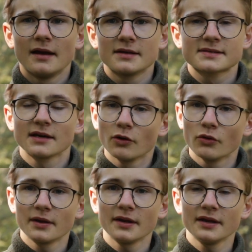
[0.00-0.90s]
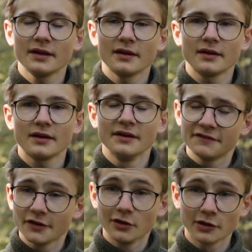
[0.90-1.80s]
So
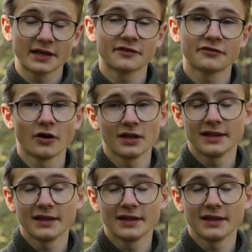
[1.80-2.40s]
if you're looking for a